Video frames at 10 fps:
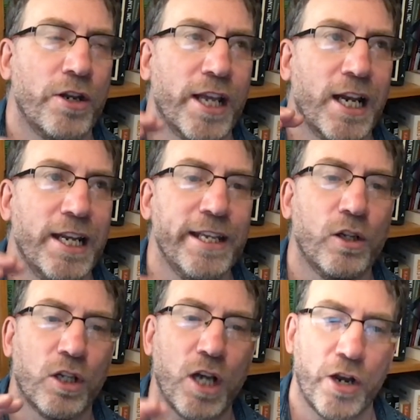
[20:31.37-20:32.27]

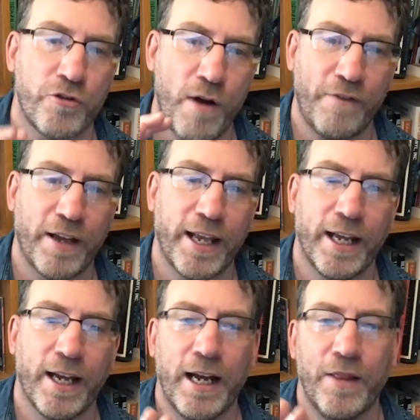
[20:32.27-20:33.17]
illegal gun
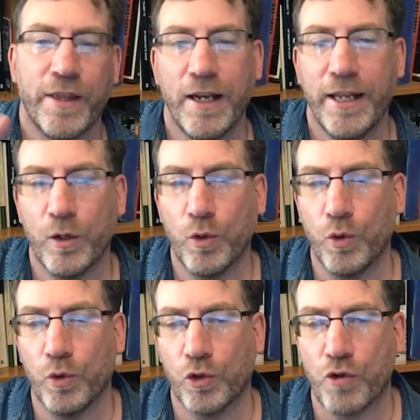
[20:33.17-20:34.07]
trafficking and the
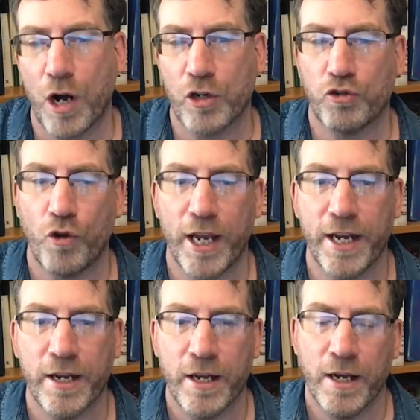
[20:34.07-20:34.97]
illegal drug trade